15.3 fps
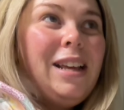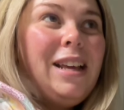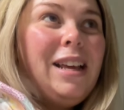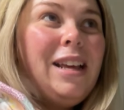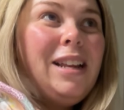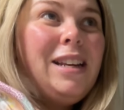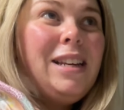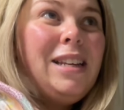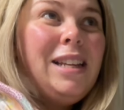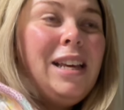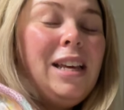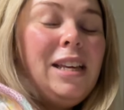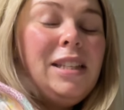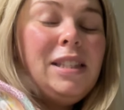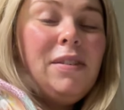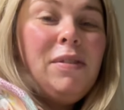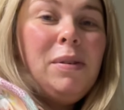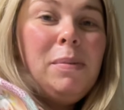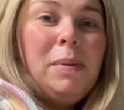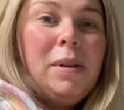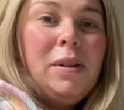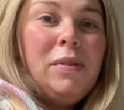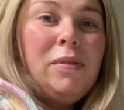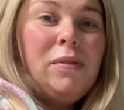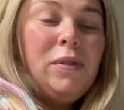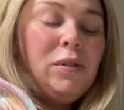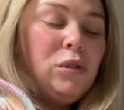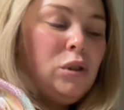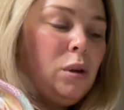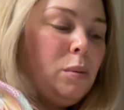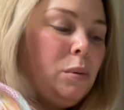and yeah he's having a bit of
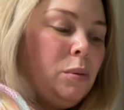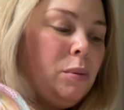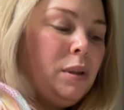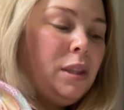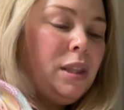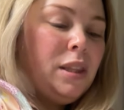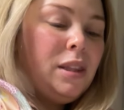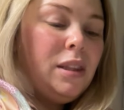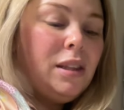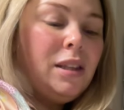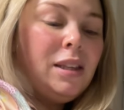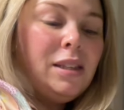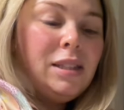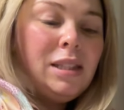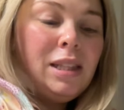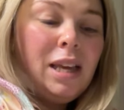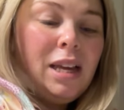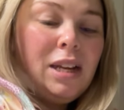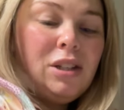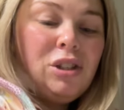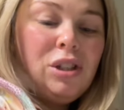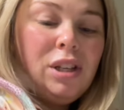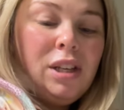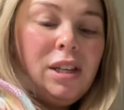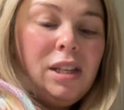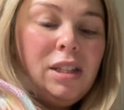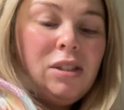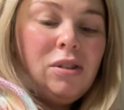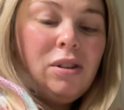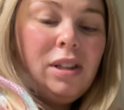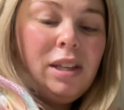trouble with his latching. He's
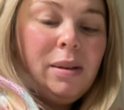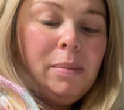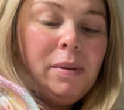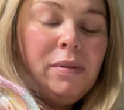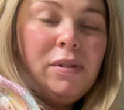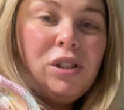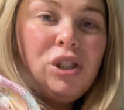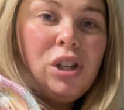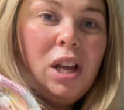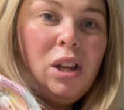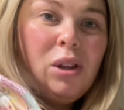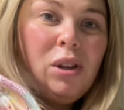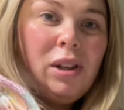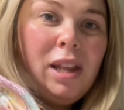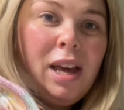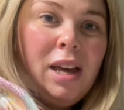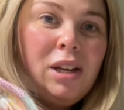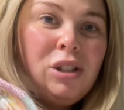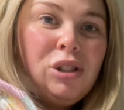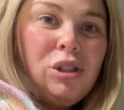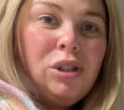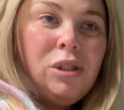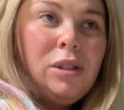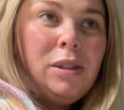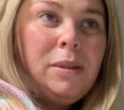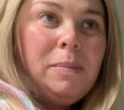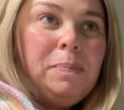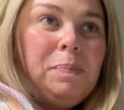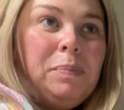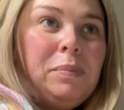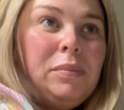got like a bit of a shallow latch.
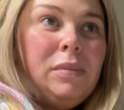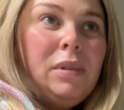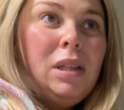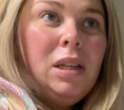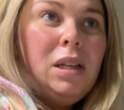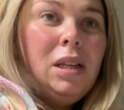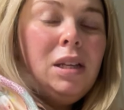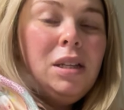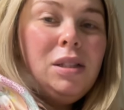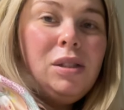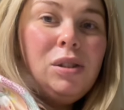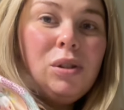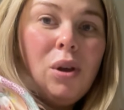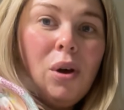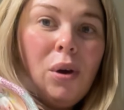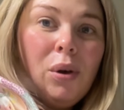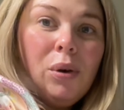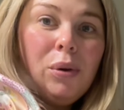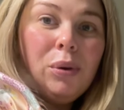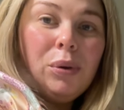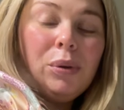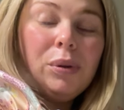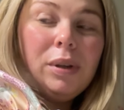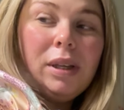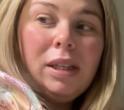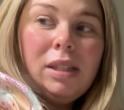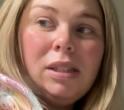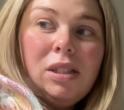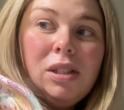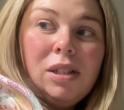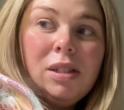So
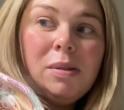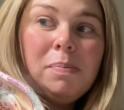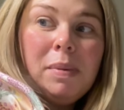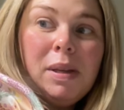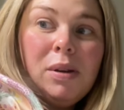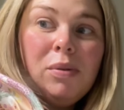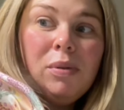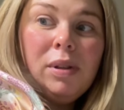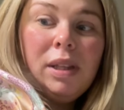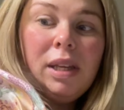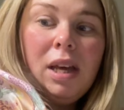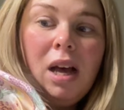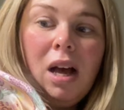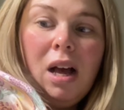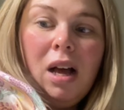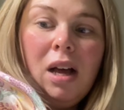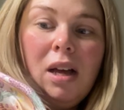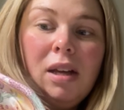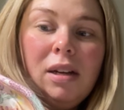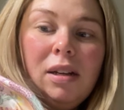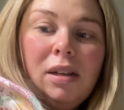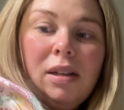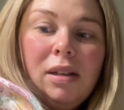it's just been really hard.